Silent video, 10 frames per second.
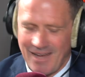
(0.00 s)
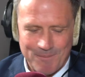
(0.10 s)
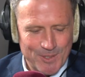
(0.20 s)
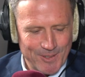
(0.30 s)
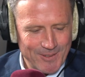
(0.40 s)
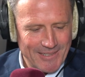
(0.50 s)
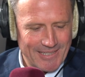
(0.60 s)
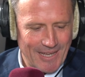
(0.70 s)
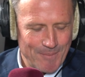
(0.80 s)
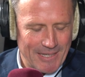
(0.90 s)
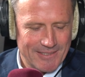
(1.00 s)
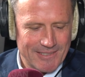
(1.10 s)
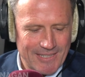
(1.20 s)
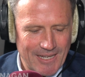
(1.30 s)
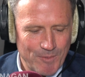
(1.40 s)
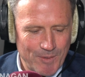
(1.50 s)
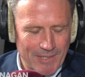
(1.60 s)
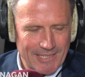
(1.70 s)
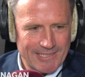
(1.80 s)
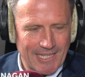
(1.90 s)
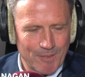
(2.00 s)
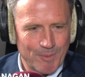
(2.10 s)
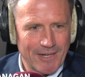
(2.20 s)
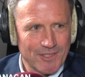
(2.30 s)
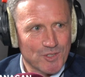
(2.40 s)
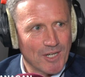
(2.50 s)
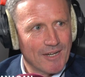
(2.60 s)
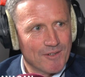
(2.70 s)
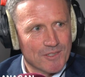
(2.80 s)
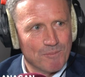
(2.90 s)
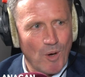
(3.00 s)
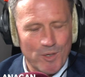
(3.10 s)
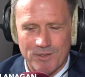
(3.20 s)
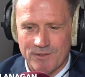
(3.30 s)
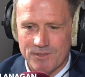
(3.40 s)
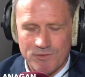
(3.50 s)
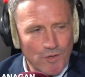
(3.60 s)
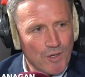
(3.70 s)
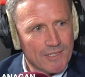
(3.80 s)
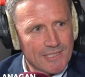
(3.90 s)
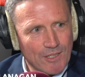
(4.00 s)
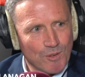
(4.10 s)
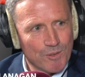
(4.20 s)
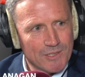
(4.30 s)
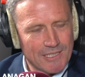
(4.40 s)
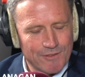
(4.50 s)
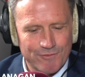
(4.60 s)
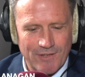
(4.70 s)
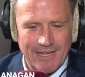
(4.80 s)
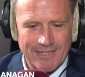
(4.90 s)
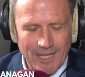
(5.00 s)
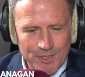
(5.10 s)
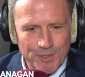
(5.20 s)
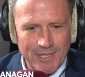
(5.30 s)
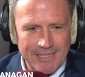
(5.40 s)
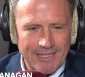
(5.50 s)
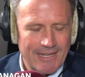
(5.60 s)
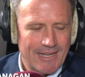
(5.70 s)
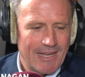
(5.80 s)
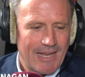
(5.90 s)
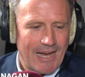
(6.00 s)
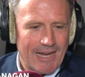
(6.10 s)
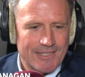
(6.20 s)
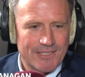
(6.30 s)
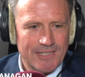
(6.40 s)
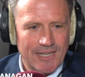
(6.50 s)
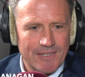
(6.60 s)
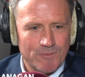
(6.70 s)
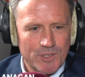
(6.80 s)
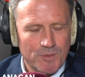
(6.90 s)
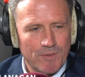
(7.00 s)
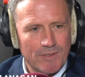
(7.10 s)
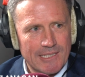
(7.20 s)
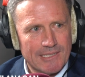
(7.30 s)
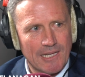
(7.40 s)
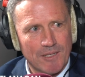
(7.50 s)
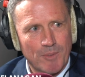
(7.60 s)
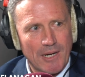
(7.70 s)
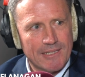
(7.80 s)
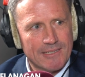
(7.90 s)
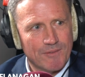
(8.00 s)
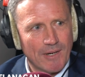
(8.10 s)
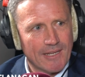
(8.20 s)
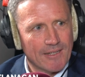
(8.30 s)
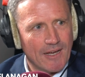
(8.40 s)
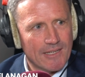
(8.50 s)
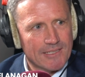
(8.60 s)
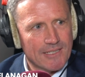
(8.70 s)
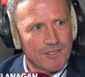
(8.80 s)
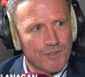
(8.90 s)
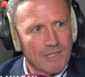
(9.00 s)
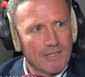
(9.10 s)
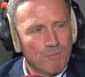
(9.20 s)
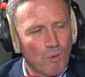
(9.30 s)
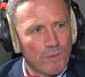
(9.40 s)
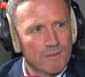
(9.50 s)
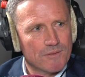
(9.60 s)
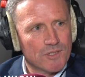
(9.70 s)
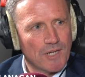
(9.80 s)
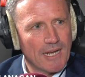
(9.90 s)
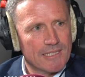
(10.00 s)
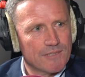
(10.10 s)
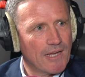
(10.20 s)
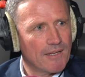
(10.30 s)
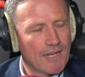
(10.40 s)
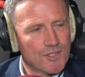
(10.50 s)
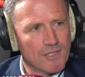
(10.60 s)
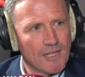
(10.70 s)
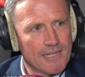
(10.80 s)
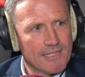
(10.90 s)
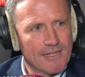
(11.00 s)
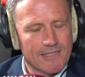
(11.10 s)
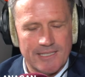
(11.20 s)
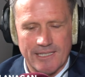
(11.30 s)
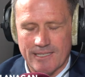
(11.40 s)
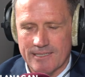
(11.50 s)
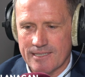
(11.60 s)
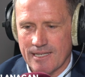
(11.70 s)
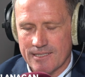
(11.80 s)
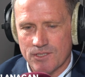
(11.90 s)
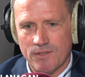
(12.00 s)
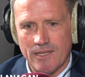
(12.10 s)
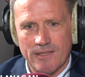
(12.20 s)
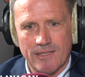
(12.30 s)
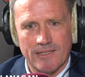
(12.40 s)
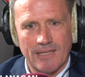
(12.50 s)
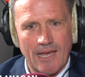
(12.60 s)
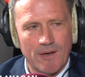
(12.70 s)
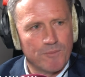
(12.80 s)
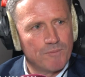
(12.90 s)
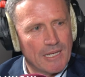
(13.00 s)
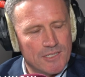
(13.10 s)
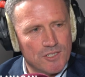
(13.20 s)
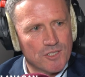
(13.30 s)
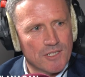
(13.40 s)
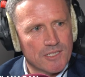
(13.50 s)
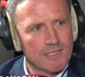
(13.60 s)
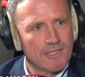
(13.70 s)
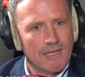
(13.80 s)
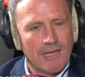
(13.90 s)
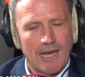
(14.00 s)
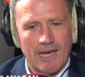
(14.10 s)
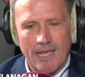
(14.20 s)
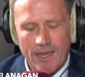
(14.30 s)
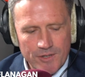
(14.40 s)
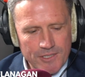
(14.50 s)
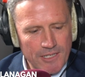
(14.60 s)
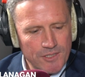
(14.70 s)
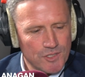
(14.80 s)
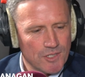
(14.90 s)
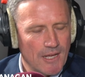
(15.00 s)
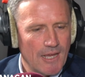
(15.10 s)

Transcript: Absolutely. I mean, it's a day we really celebrate Australia as a modern, diverse, inclusive country. It's a day in which we really celebrate and recognise the three important strands of our national identity. Mm. And so they're our Indigenous heritage,